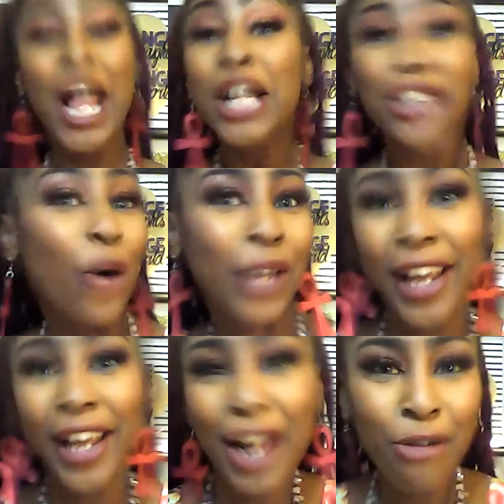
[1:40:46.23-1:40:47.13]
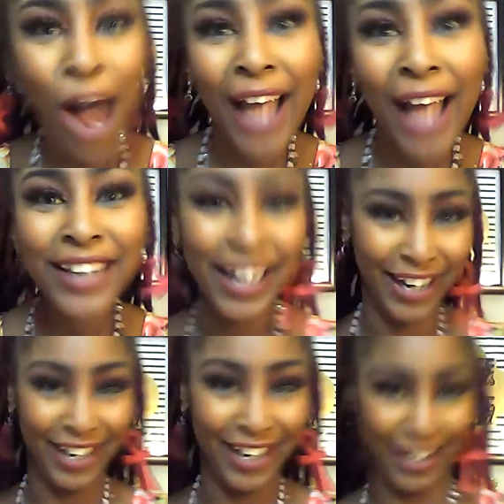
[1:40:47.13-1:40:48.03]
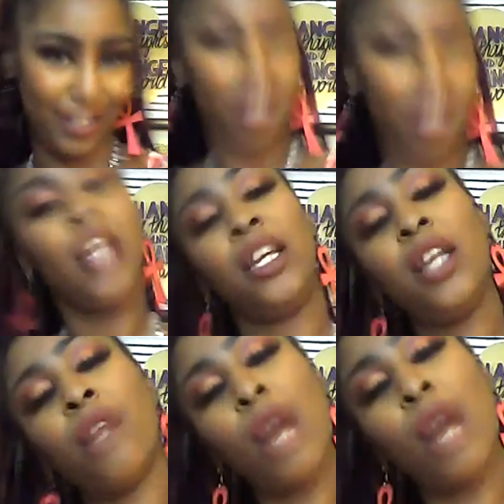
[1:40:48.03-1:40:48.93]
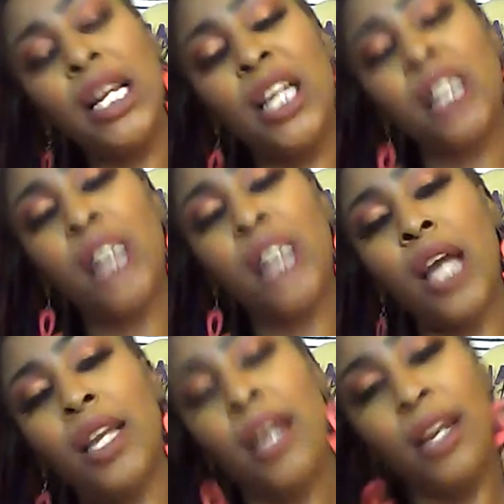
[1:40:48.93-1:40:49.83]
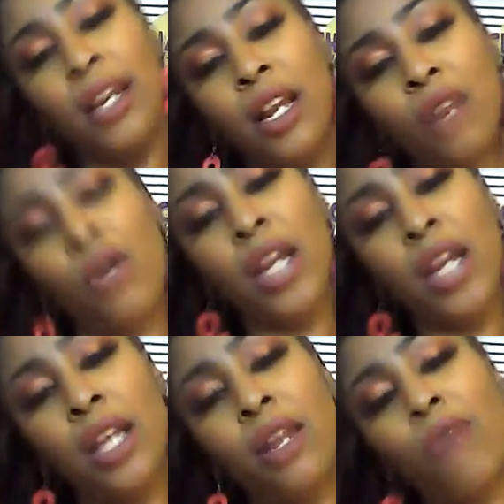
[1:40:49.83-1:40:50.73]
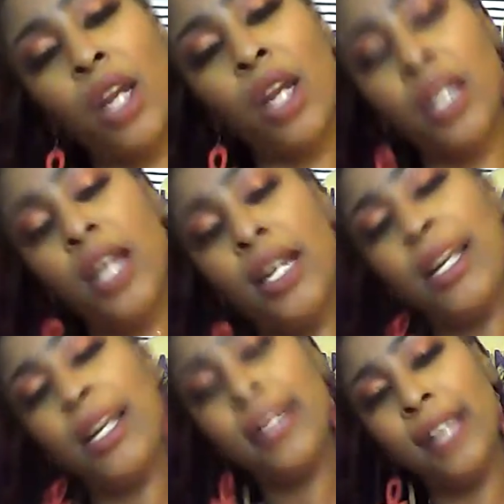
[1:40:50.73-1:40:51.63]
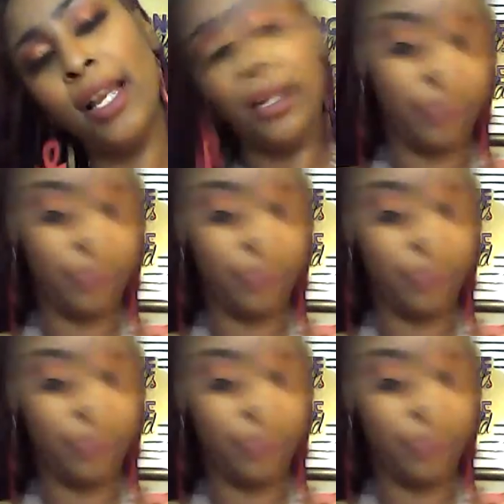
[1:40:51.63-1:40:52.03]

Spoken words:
So get it right, man. Get it right, get it tight. Get it right, get it right, get it tight.